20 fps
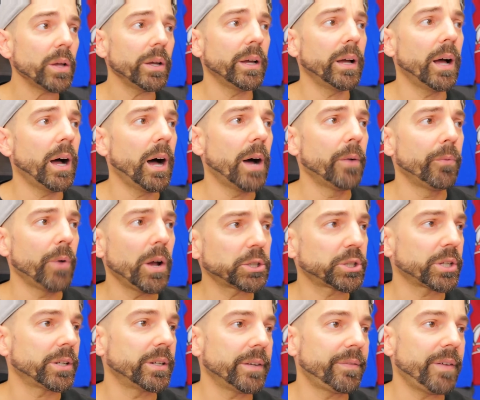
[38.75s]
Uh,
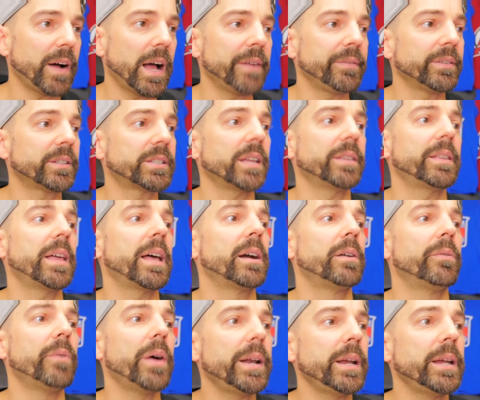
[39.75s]
Russian, if I haven't said that
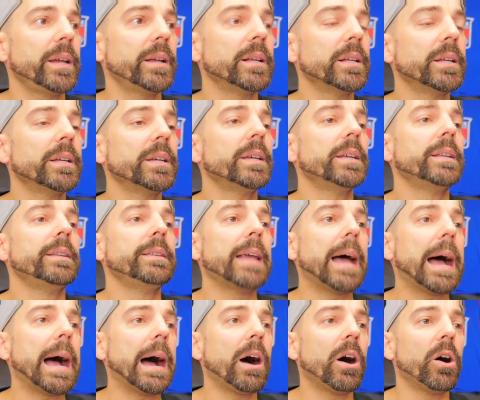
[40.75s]
already.
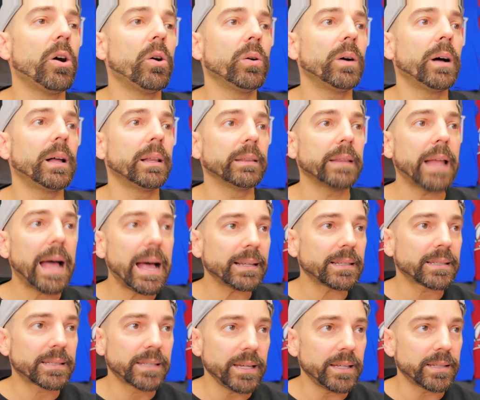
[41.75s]
Now
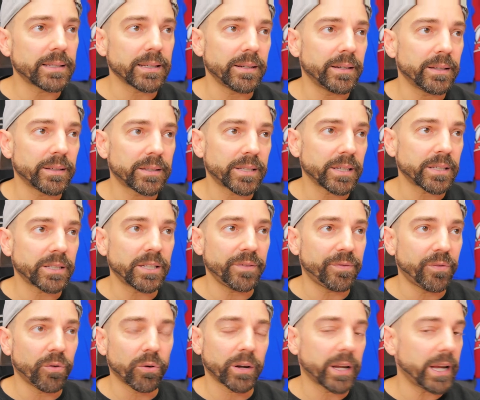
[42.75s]
last season in
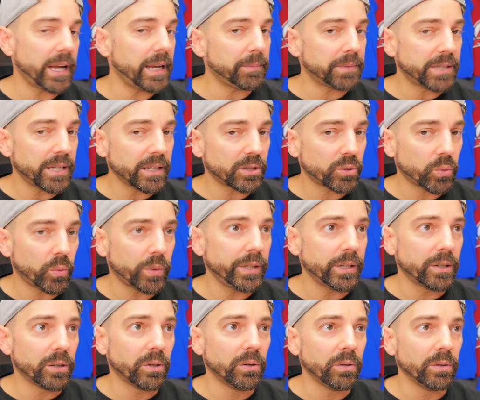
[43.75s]
64 games, he had 20
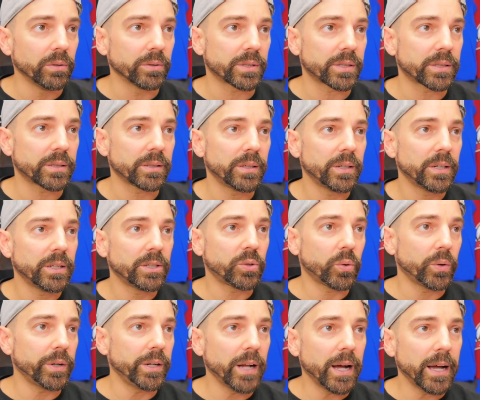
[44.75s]
goals,
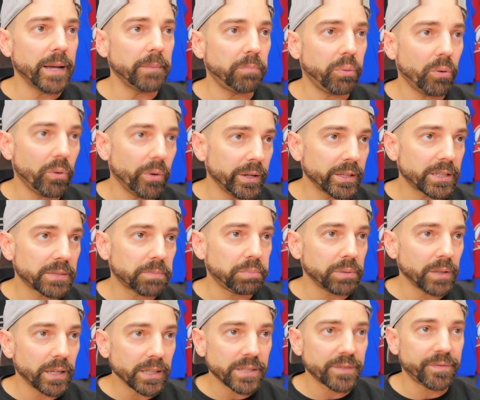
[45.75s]
29 points,
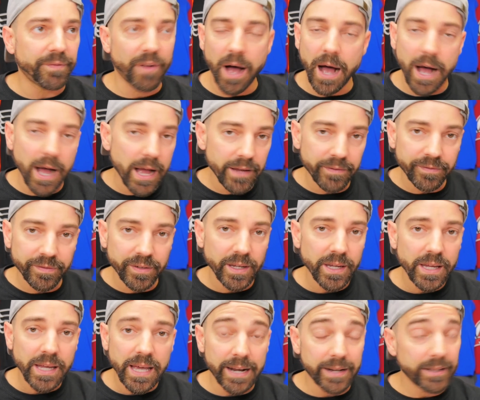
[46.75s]
plus five,
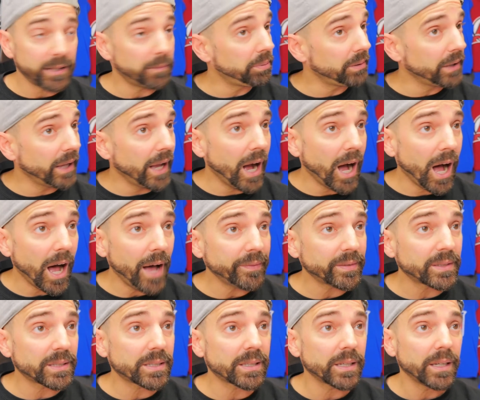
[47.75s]
and in the
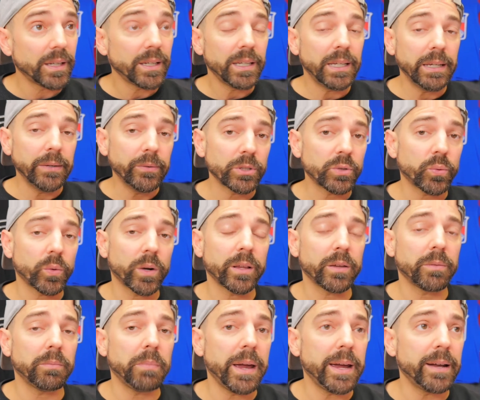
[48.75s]
playoffs. He was one of
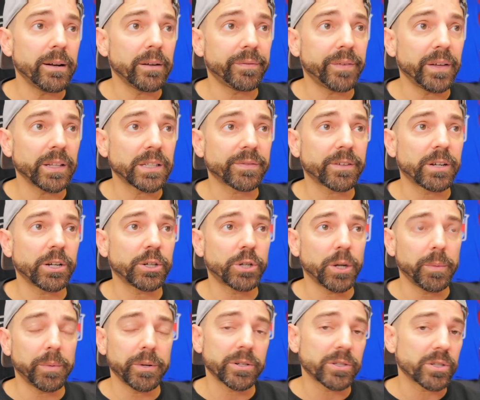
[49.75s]
their main offensive
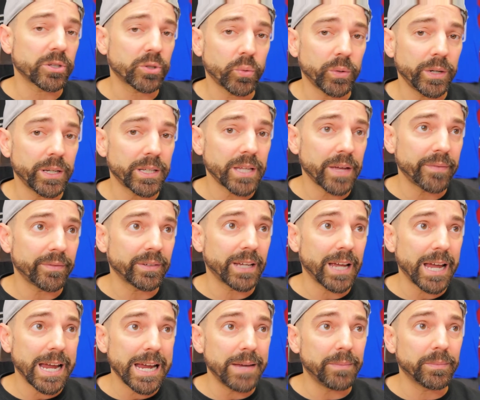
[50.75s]
contributors in 27
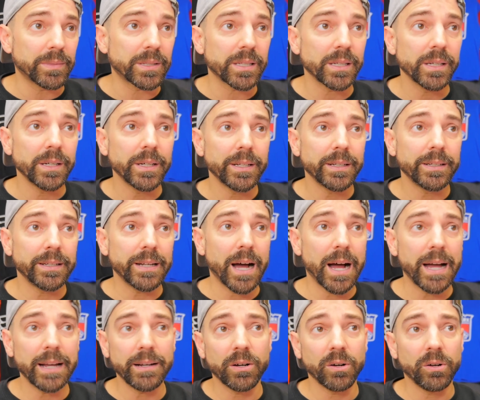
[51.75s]
games,
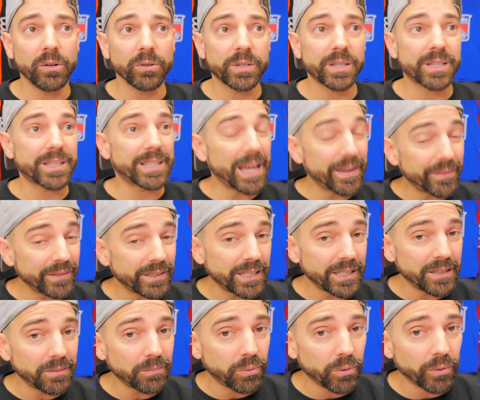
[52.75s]
9 goals,
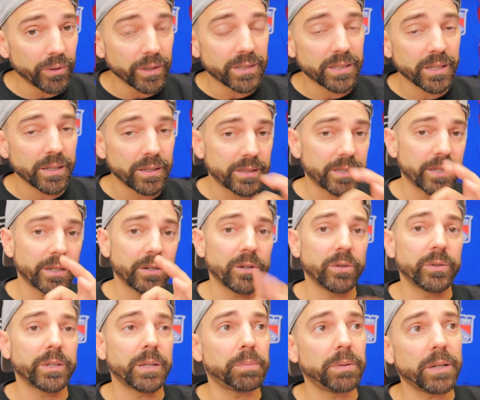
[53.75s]
17 points,
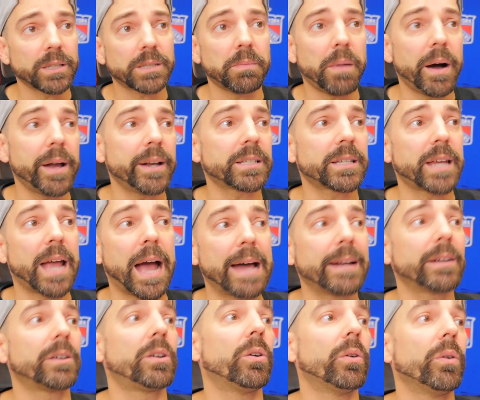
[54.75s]
0 in the plus minus
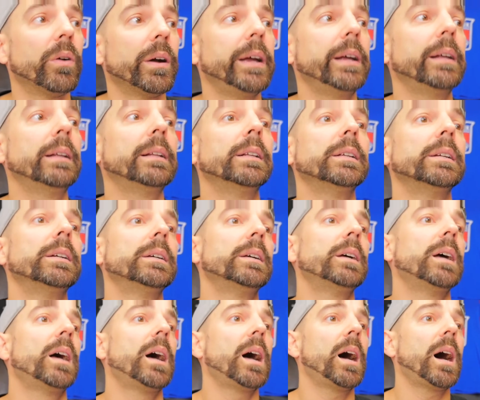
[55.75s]
category.
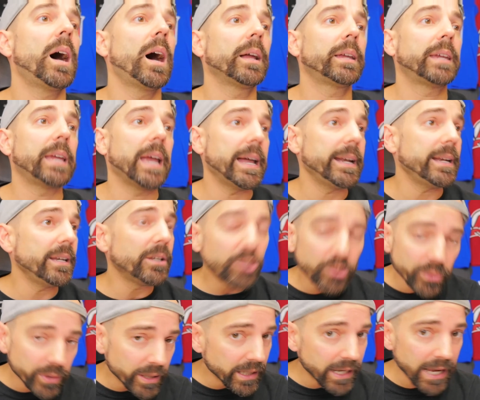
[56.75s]
Uh, can he
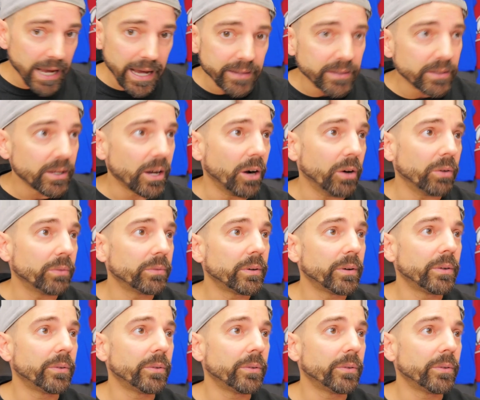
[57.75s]
do it again though?